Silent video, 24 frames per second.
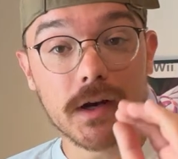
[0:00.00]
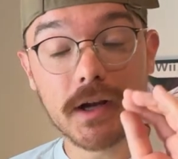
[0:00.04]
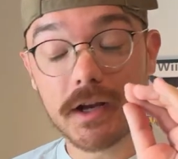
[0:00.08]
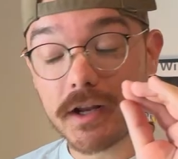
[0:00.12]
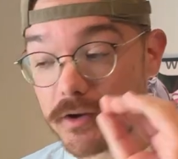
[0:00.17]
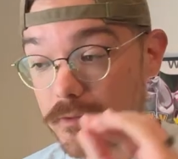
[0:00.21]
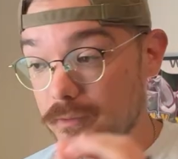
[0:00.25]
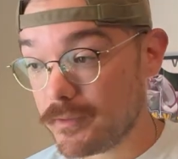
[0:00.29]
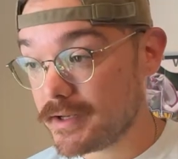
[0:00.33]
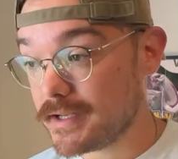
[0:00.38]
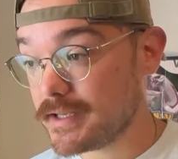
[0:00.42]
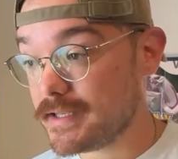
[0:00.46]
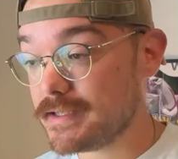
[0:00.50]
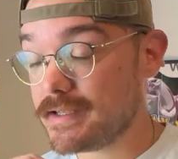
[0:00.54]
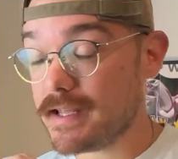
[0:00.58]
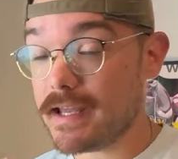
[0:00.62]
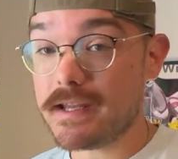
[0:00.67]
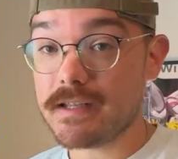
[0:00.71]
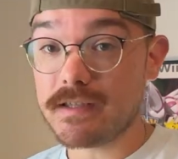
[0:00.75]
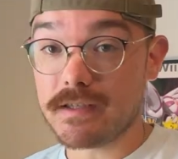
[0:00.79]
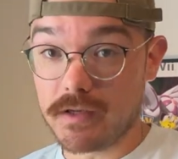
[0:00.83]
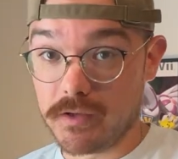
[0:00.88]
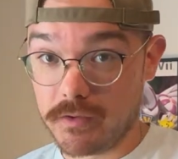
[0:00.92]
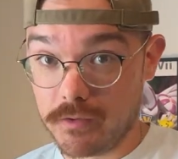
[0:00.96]
gonna wanna
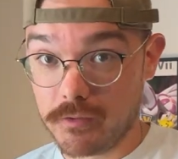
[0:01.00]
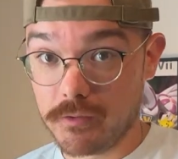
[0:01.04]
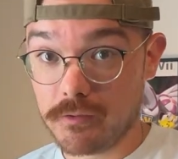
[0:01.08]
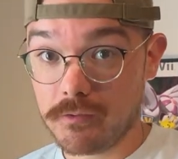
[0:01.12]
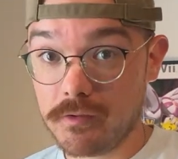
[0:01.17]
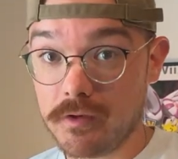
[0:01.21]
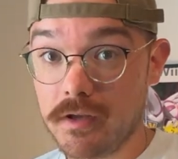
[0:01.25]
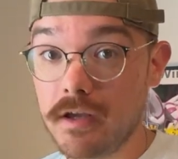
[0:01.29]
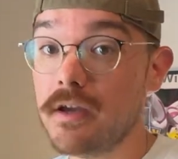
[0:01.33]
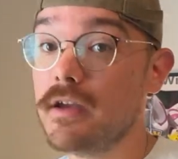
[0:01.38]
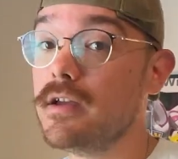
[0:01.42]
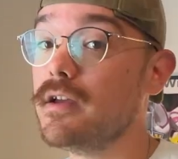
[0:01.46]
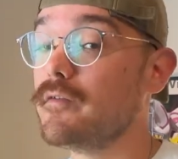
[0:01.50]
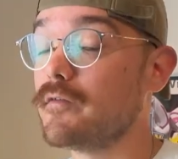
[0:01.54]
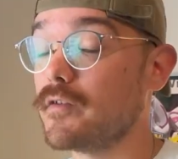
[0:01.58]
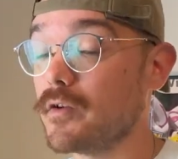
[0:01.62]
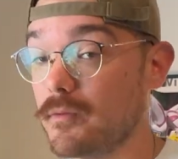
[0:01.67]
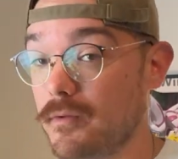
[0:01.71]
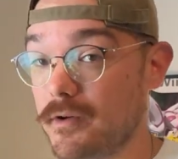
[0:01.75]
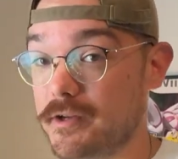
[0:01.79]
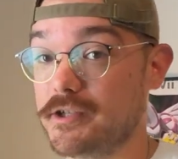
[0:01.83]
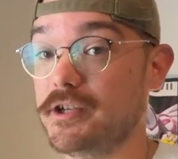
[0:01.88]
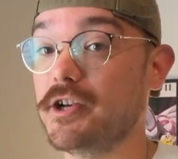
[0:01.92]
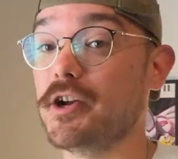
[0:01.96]
stay tuned for
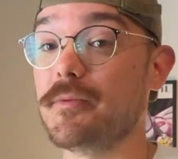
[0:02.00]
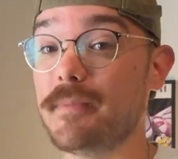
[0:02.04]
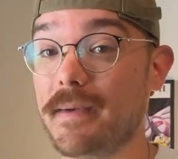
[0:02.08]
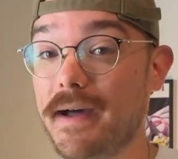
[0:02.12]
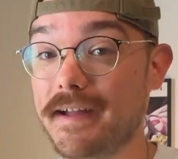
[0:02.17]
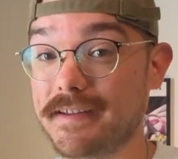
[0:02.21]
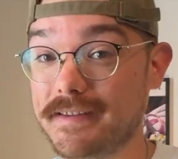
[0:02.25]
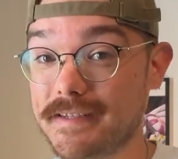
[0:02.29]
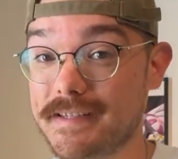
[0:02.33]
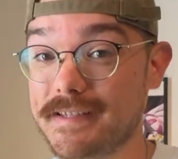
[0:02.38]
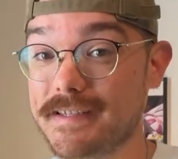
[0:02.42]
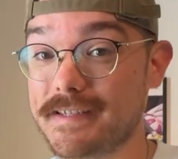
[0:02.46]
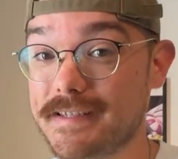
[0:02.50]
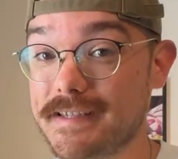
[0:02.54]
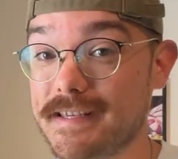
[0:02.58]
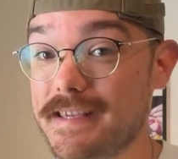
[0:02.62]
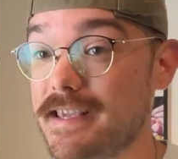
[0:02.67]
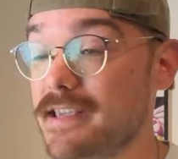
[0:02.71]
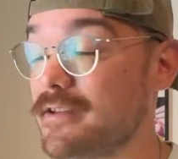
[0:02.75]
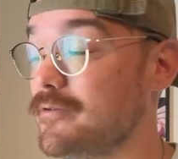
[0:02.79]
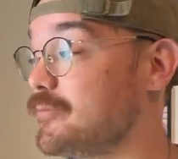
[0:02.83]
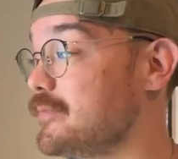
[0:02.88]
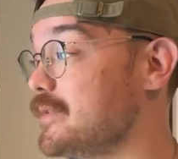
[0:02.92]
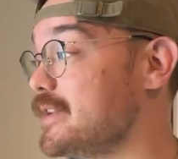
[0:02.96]
what you're about to see.
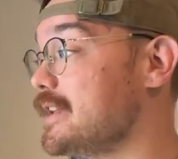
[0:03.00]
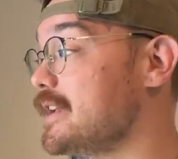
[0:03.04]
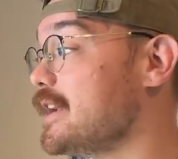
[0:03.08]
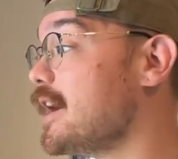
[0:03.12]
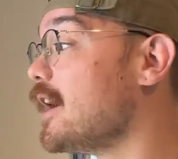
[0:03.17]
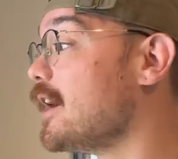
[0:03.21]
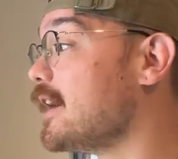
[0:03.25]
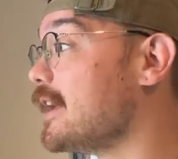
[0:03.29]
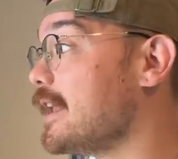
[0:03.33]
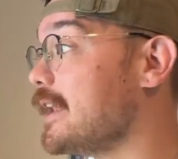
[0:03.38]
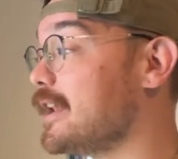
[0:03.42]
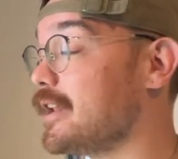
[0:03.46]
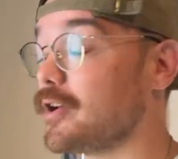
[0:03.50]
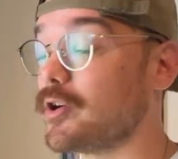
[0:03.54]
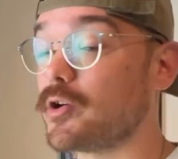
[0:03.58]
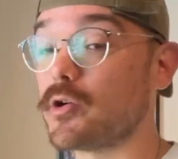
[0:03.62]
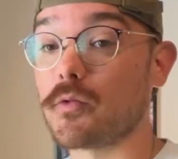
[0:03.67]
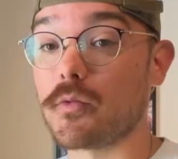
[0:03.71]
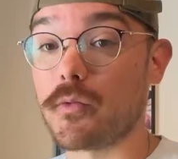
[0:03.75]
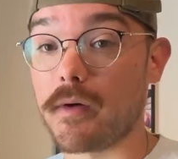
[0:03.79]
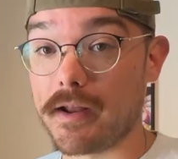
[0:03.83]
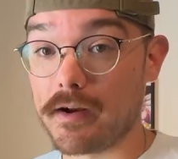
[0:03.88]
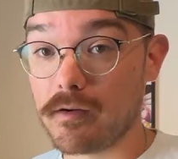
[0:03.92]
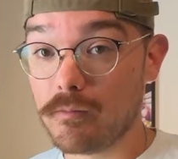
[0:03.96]
We got an
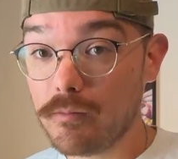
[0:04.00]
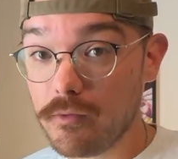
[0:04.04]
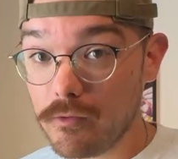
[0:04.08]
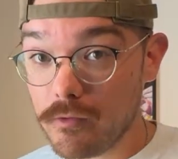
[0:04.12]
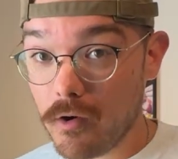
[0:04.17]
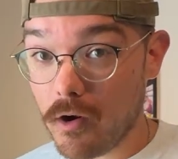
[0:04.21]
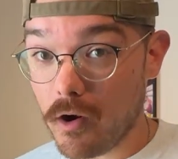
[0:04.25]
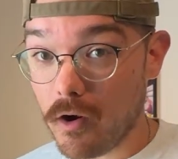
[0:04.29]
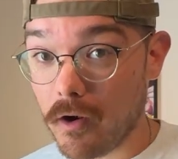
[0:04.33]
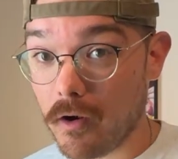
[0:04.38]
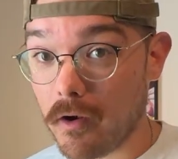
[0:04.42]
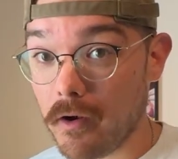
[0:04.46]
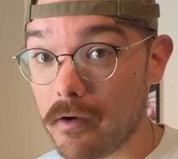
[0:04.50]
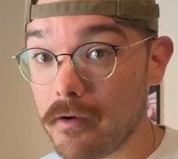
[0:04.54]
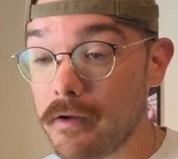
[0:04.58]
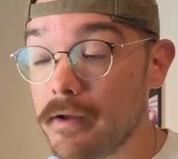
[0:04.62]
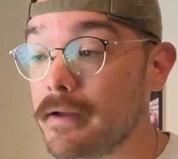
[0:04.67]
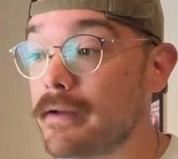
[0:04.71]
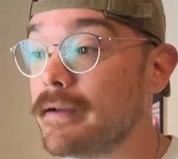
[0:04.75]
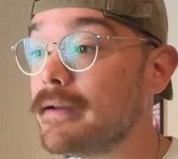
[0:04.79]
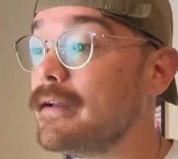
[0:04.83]
incredible haul.